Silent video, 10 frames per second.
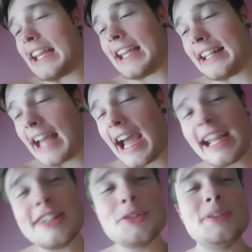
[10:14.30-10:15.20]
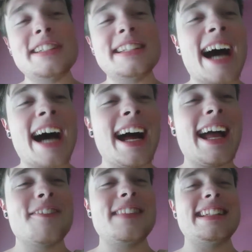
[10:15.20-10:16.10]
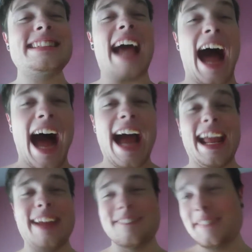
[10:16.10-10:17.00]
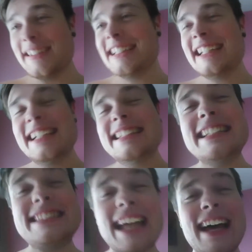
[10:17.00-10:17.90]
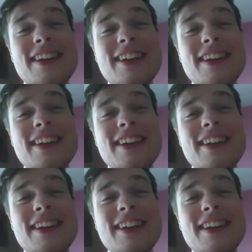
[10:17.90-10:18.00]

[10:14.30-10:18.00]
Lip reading: And I do not have the time to tell